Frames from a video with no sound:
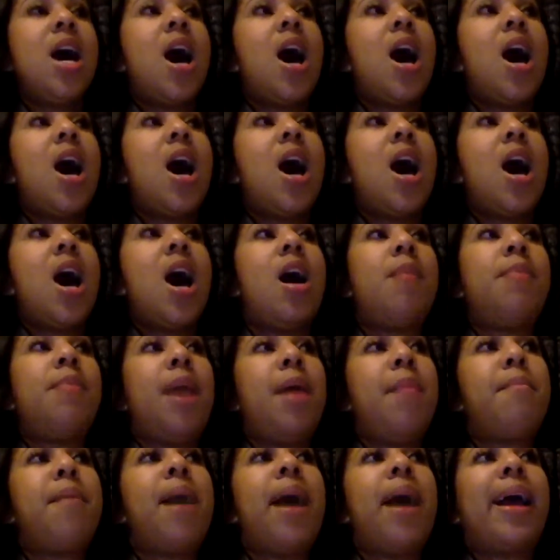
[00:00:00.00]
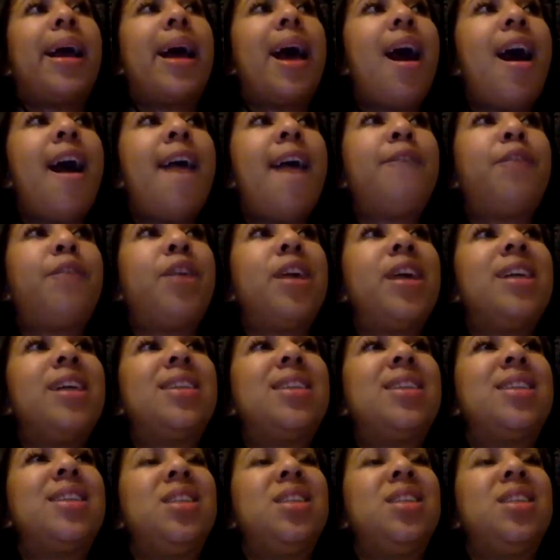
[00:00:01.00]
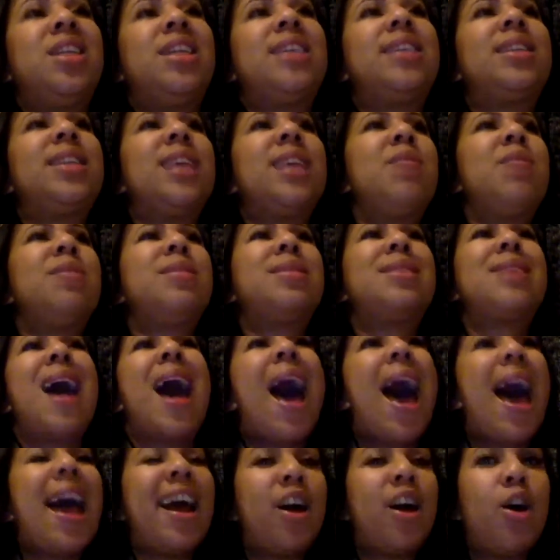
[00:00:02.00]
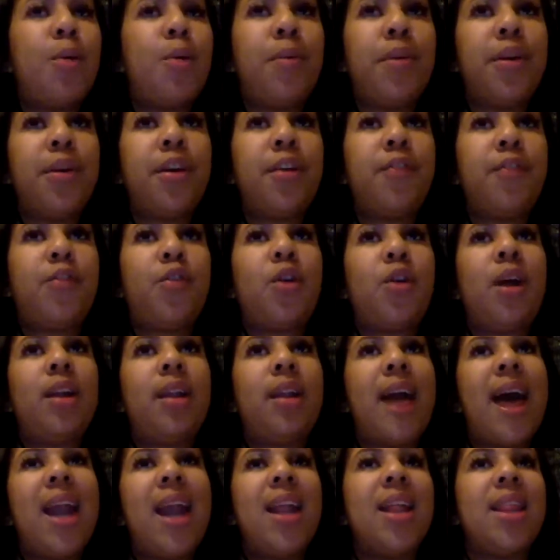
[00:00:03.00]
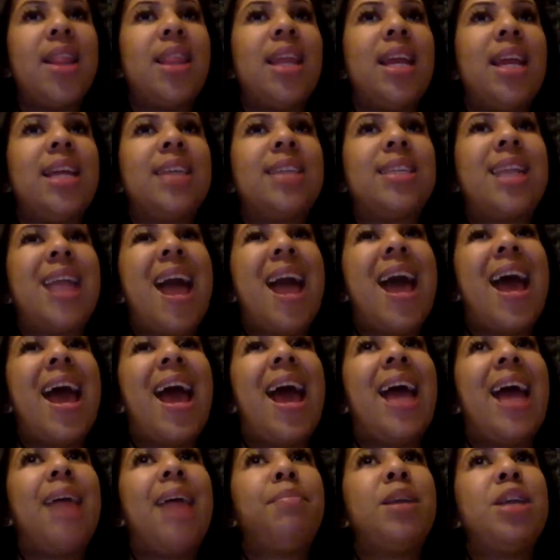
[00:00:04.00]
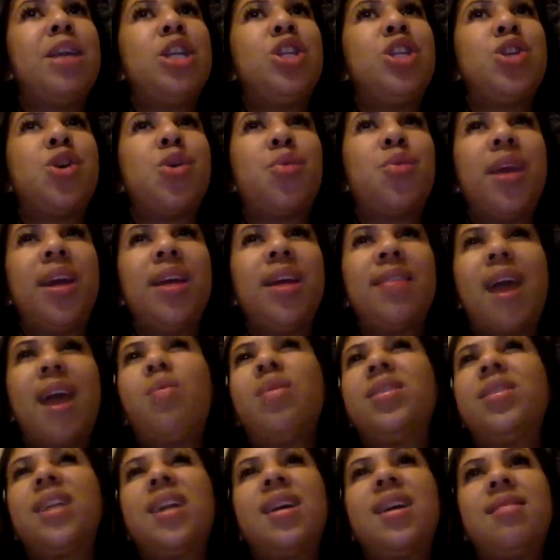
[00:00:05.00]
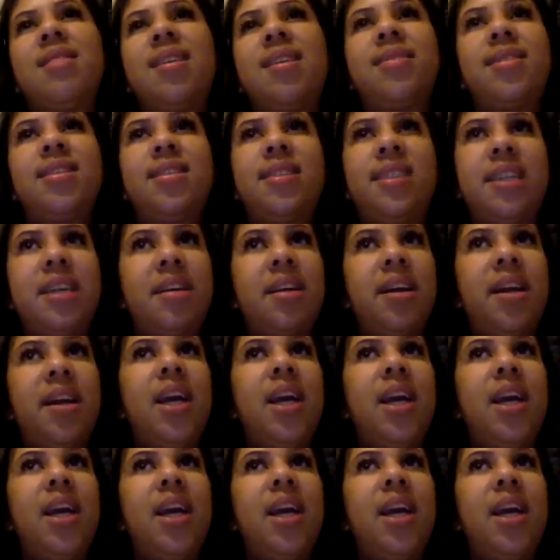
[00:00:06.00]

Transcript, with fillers: Um, and my conference just, it was an eye opener for a lot of the things that I had been doing that was unnecessary.